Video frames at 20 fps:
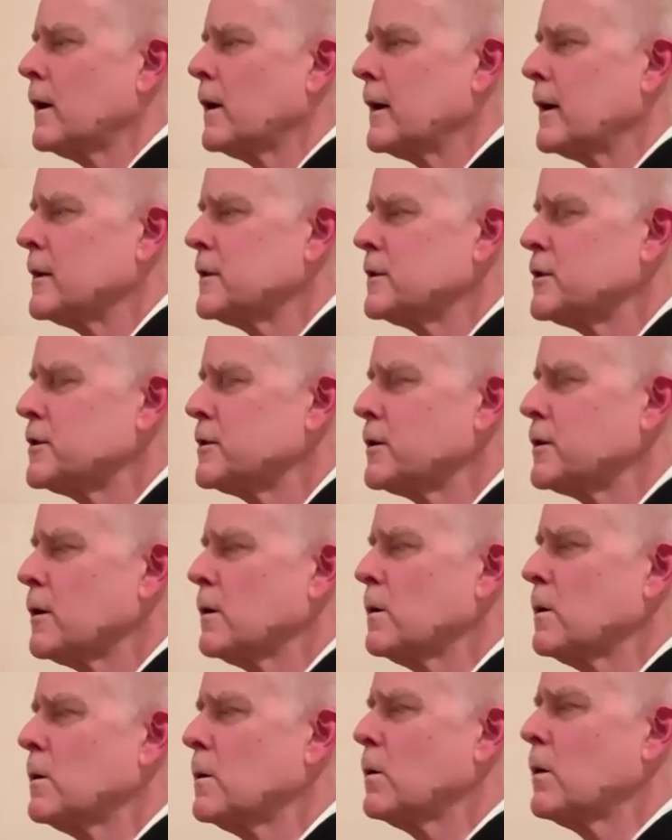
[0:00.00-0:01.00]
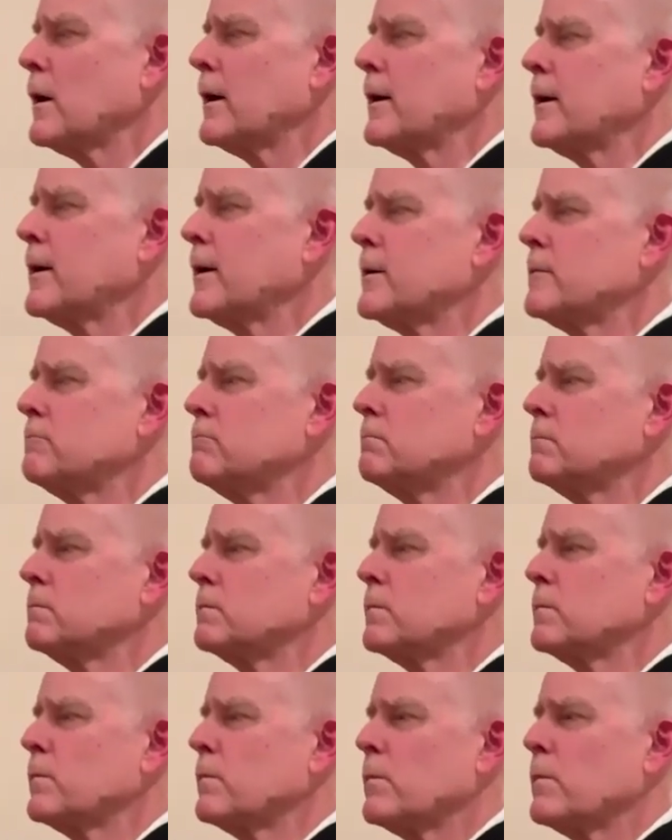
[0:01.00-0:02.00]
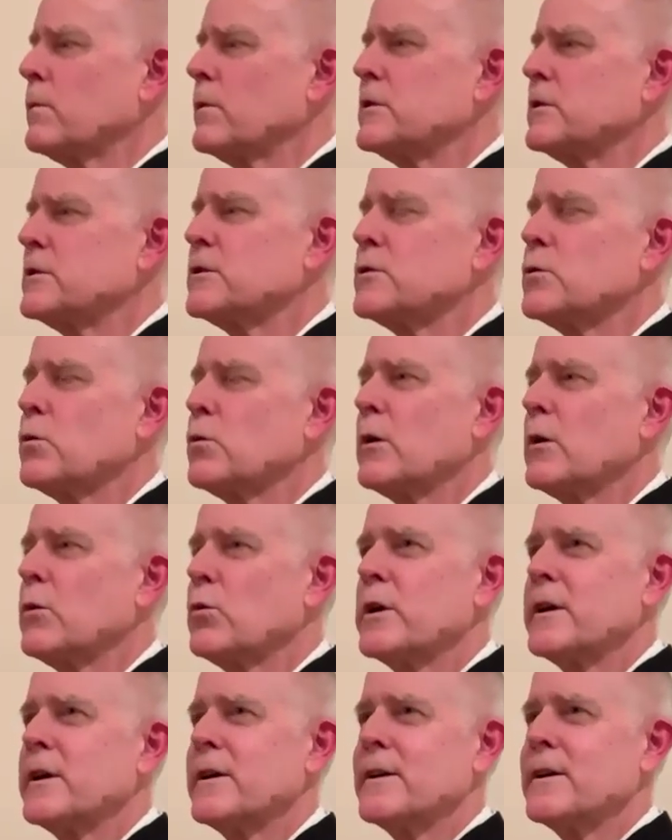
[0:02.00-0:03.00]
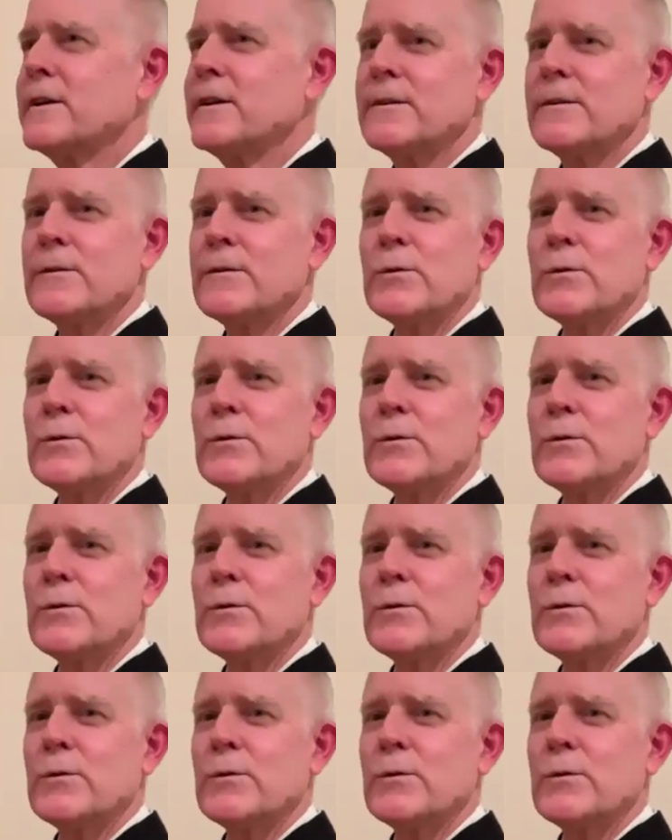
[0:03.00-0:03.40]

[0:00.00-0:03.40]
And so this is what we